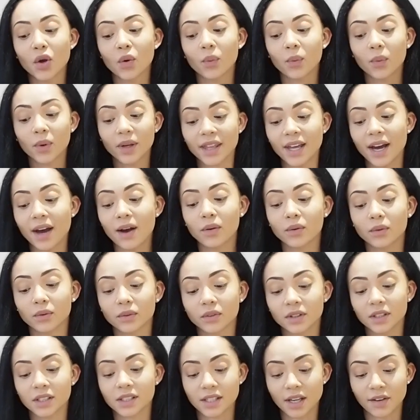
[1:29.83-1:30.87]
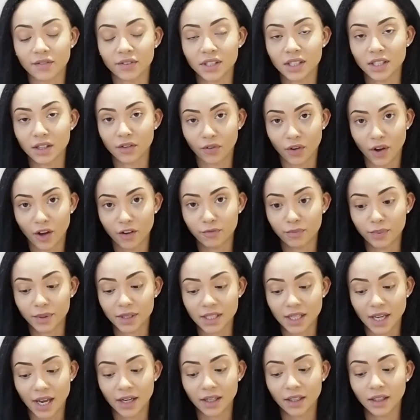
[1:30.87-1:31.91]
without the
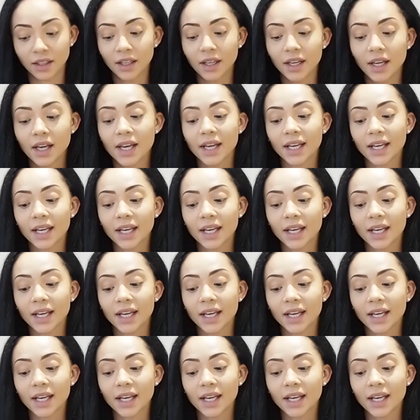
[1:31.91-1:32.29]
75%